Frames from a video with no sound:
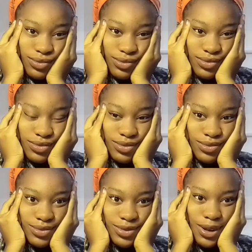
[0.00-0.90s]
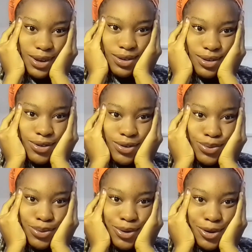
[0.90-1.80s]
Oh, I'm tired. I
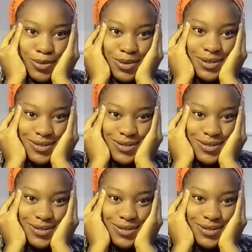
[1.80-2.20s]
just woke up.